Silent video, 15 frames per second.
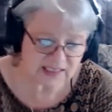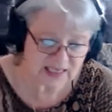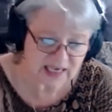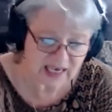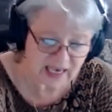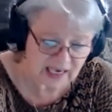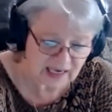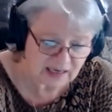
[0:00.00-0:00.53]

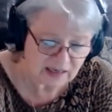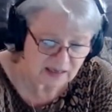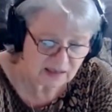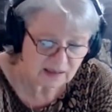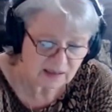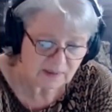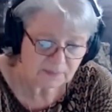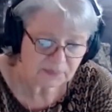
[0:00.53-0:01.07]
decayed,
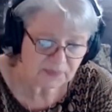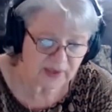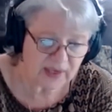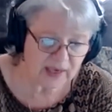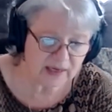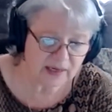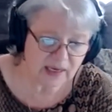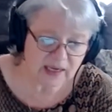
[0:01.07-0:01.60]

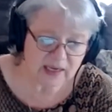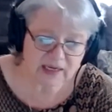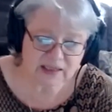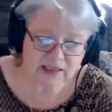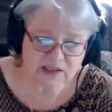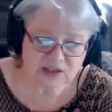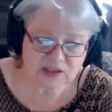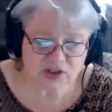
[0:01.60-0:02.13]
and
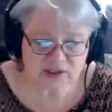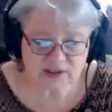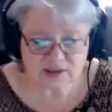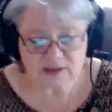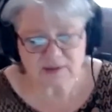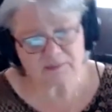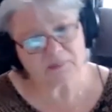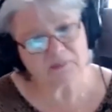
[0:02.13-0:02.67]
it's
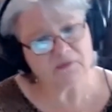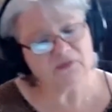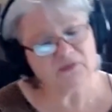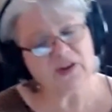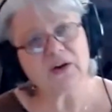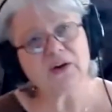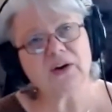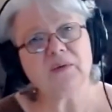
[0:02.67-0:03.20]
just
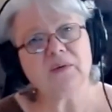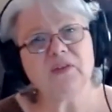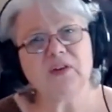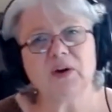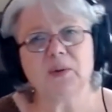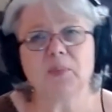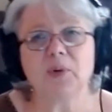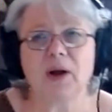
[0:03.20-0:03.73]
very,
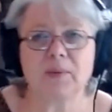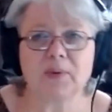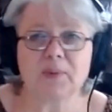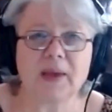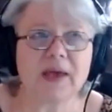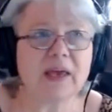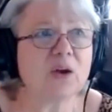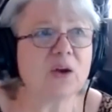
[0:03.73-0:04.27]
very
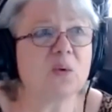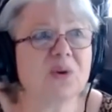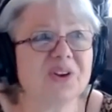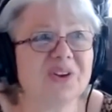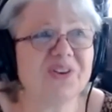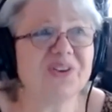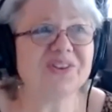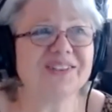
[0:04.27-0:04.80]
problematic, where
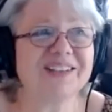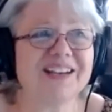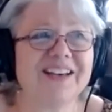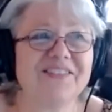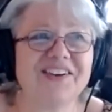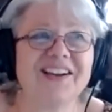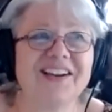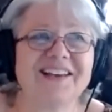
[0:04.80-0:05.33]
you used to
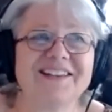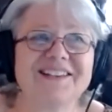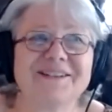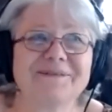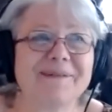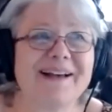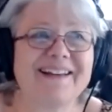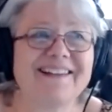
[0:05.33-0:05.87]
have a nice
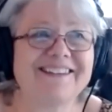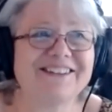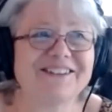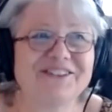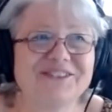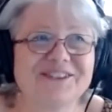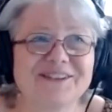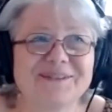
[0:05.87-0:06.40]
smile and
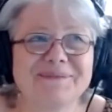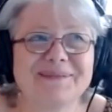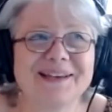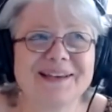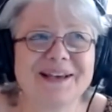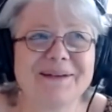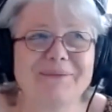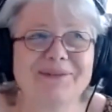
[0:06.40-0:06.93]
you used to
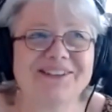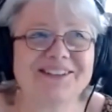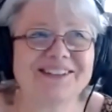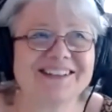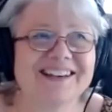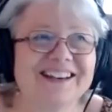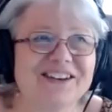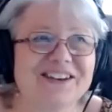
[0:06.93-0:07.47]
be able
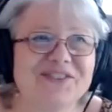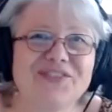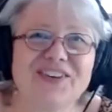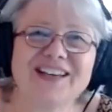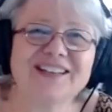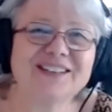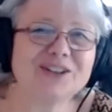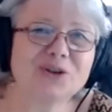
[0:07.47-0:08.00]
to
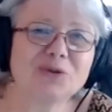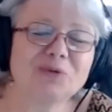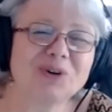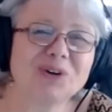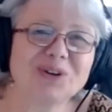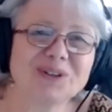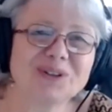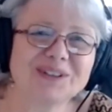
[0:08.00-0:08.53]
face the
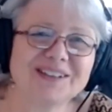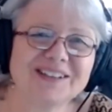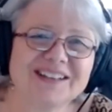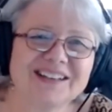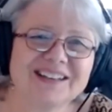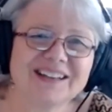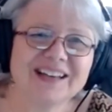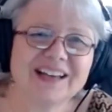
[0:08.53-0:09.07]
world,
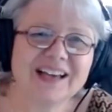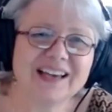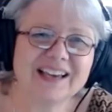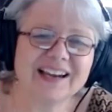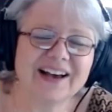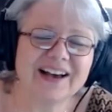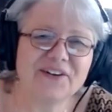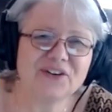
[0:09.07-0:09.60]

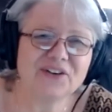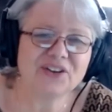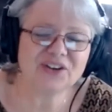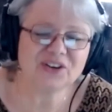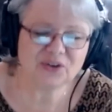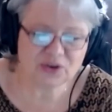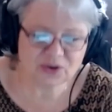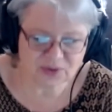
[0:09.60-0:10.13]
and now
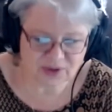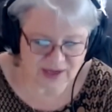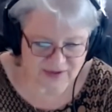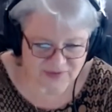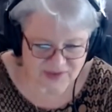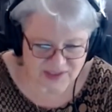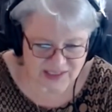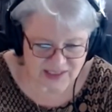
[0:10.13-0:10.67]
you don't
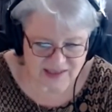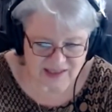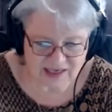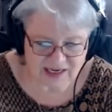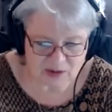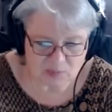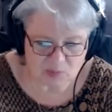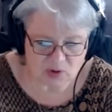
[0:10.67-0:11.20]
have teeth
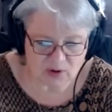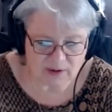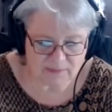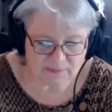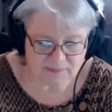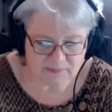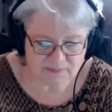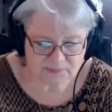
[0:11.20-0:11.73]
anymore.